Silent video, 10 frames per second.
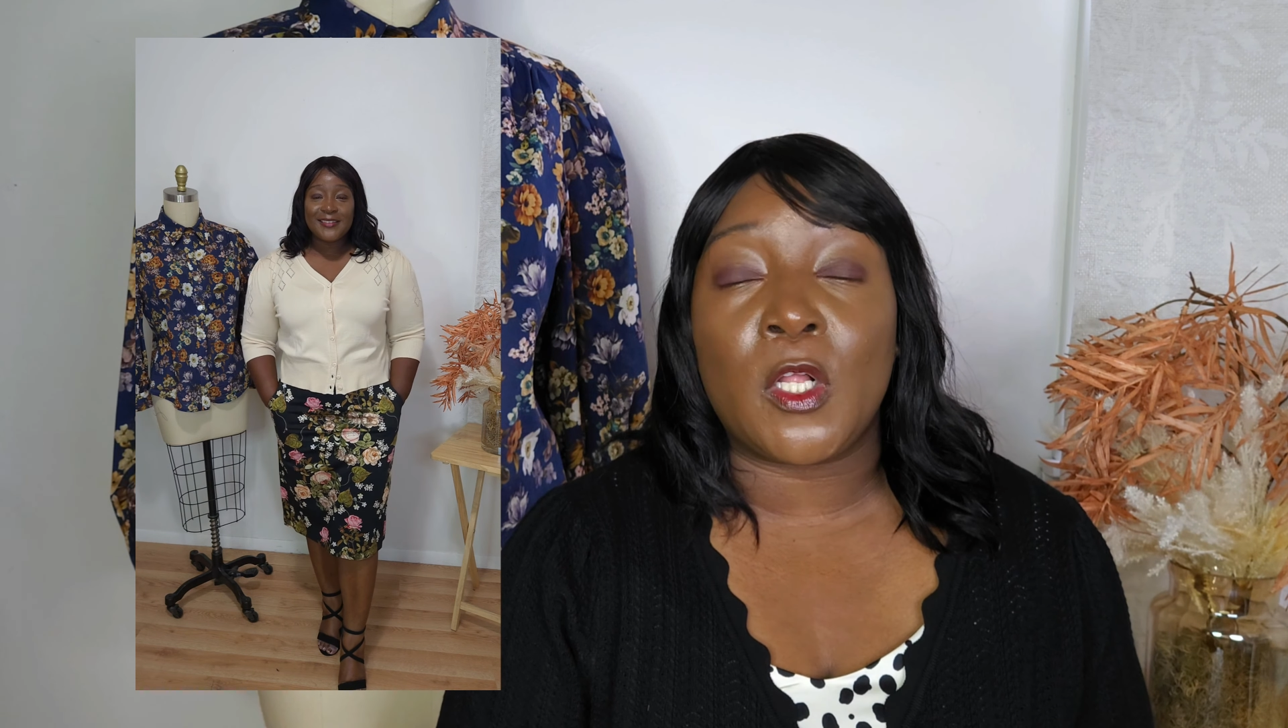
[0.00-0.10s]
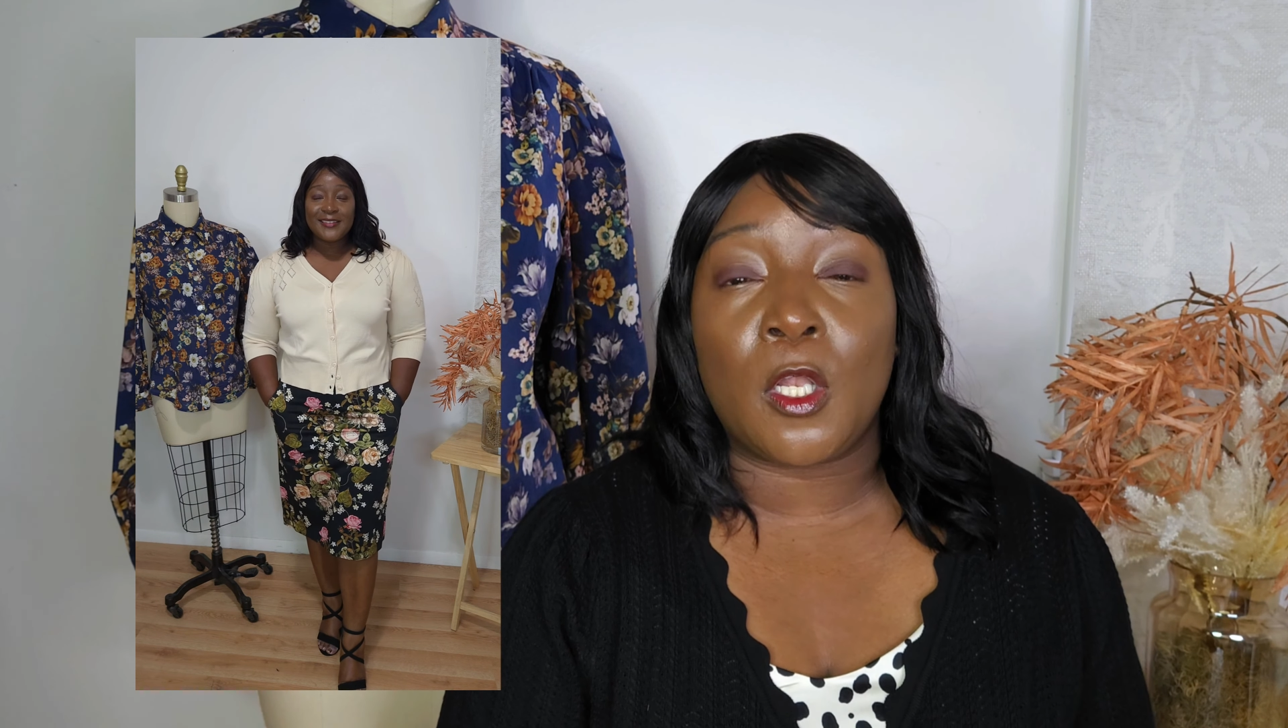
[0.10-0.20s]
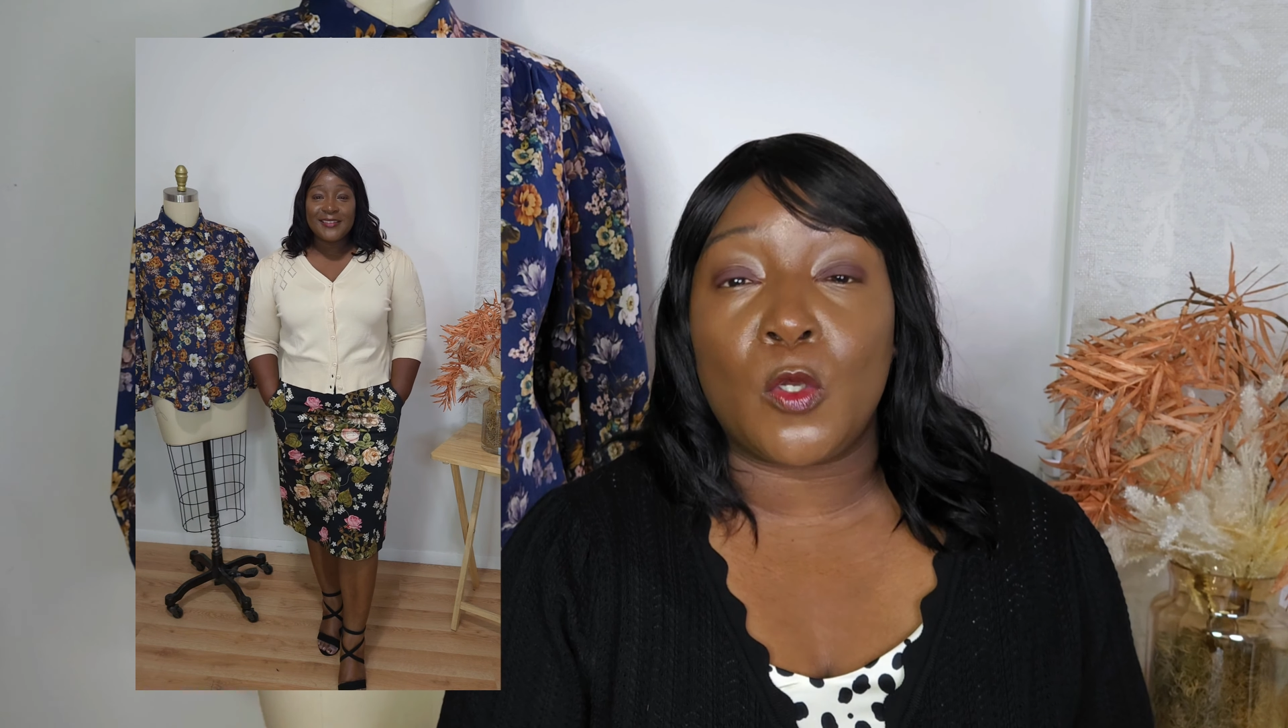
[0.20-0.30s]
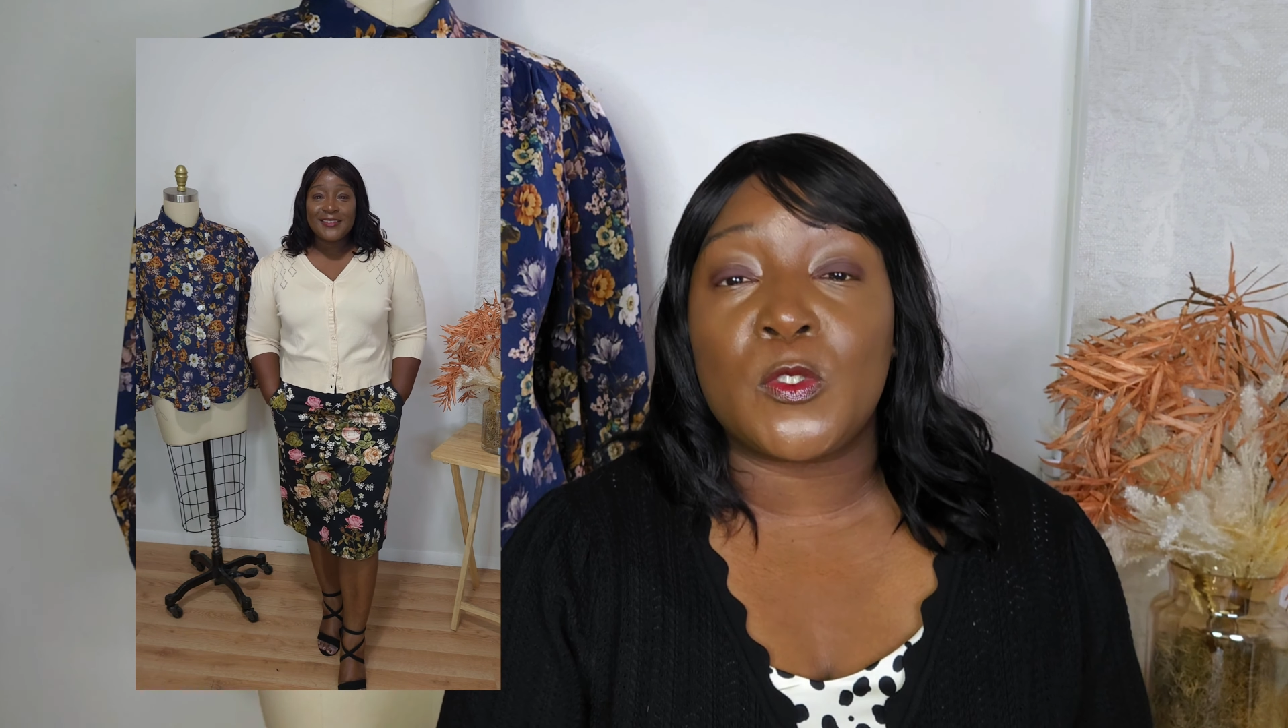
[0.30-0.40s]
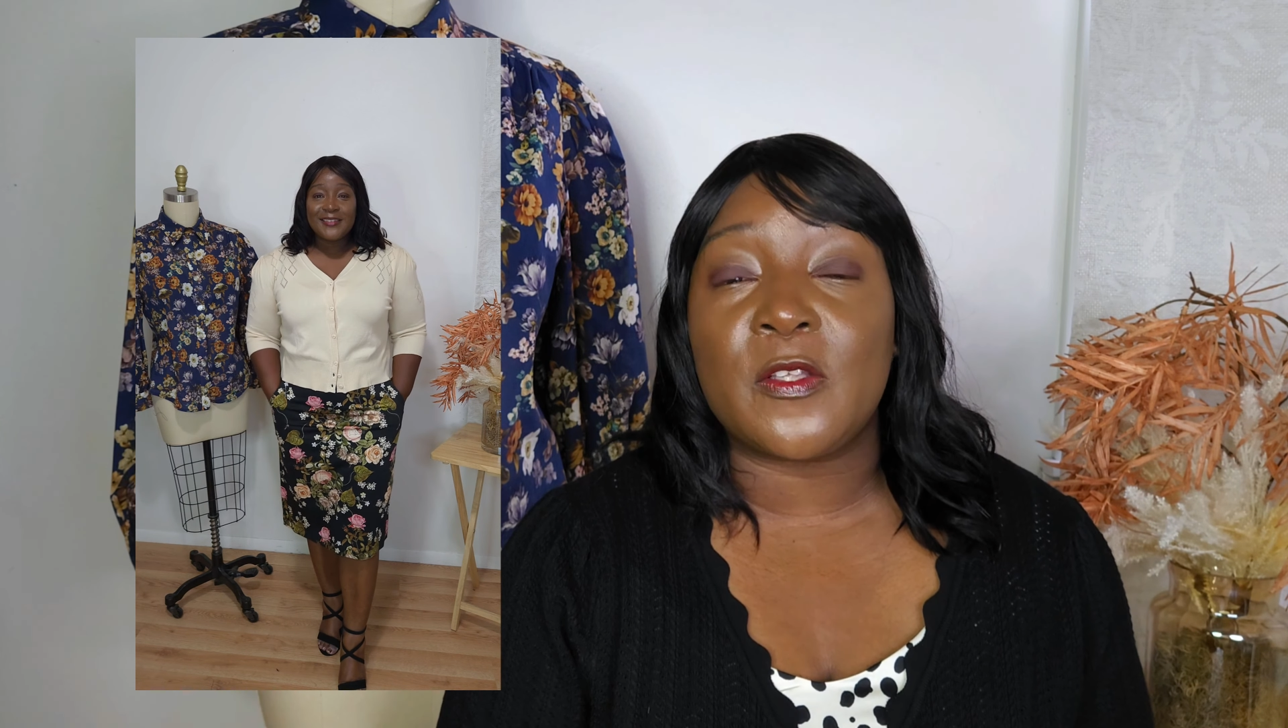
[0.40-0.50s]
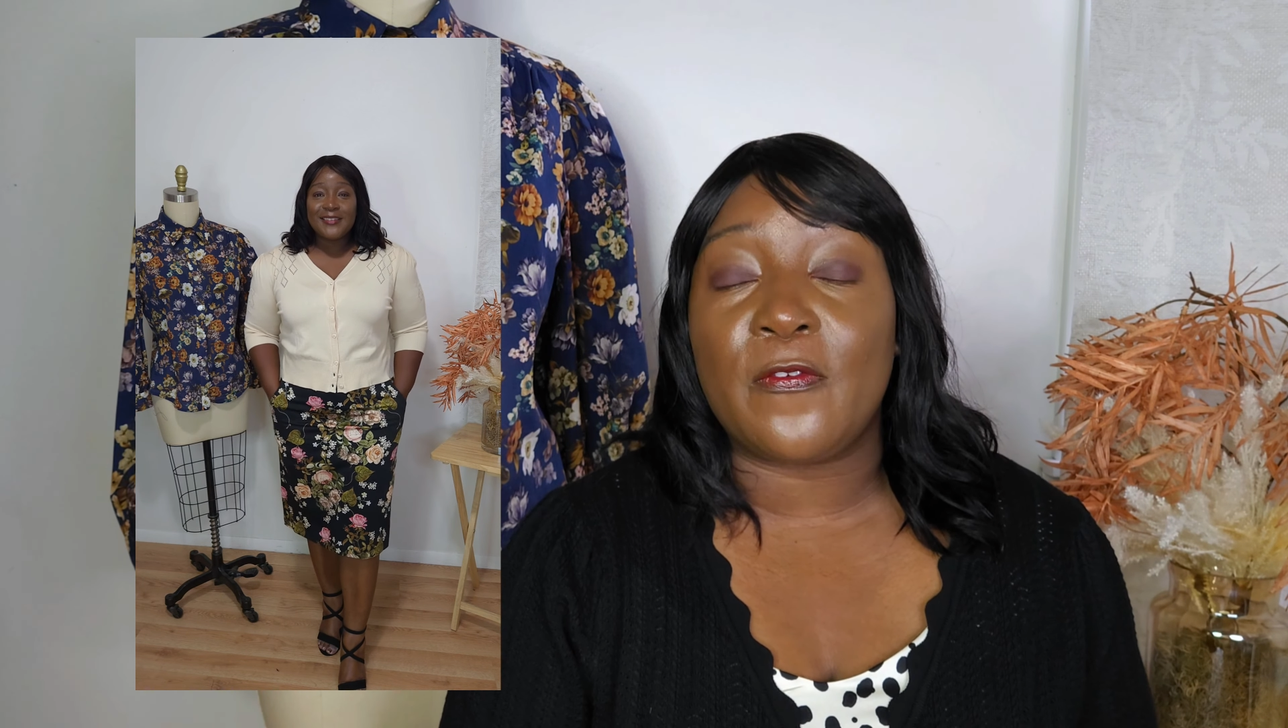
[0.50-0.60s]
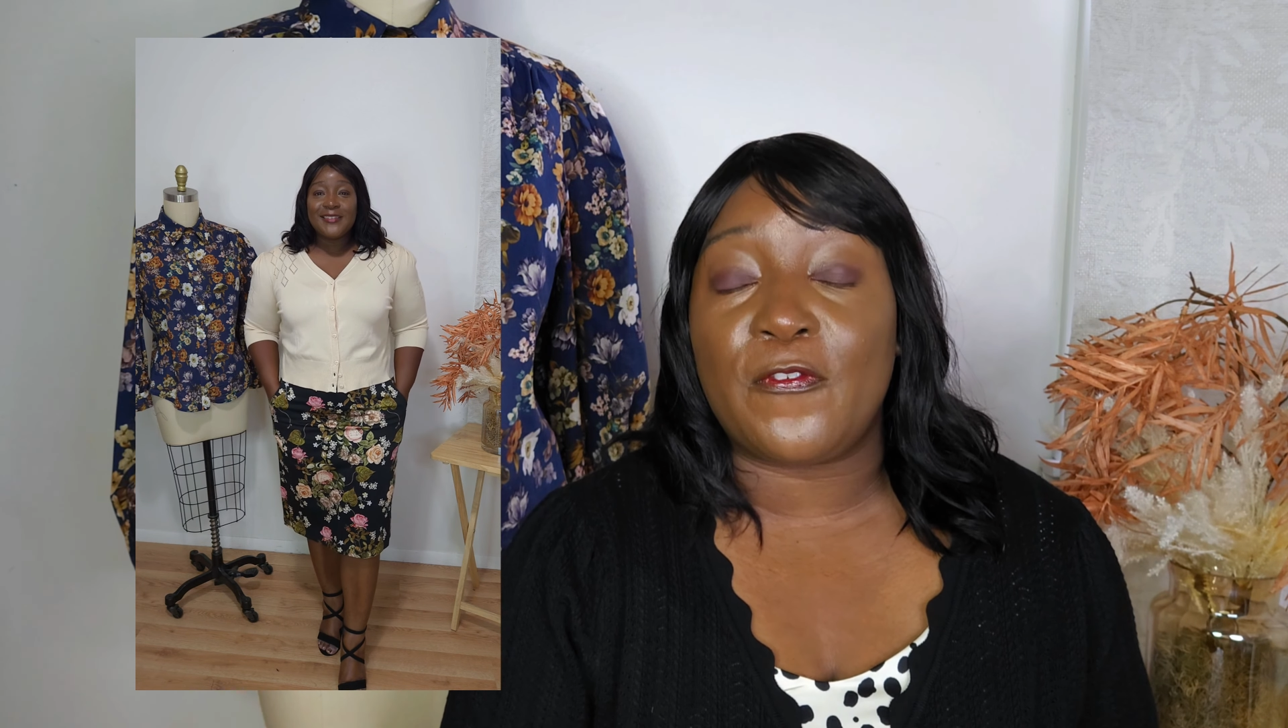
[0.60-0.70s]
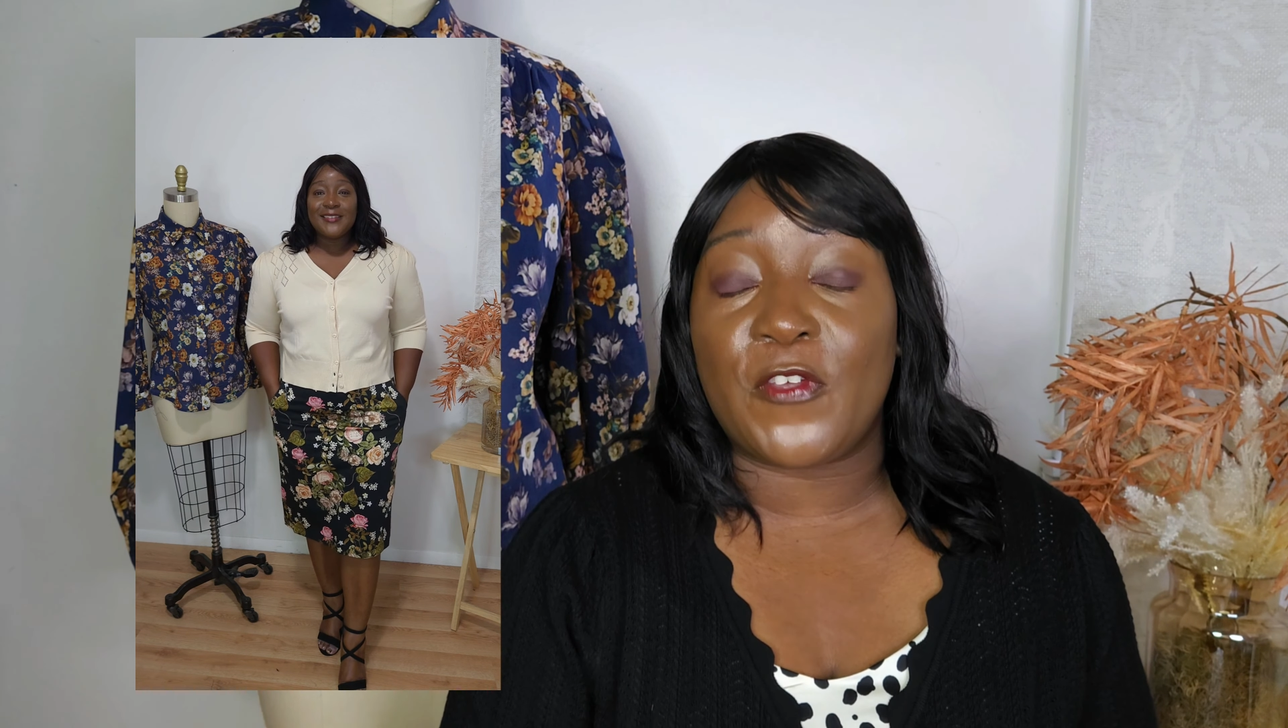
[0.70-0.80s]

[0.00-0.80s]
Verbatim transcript: close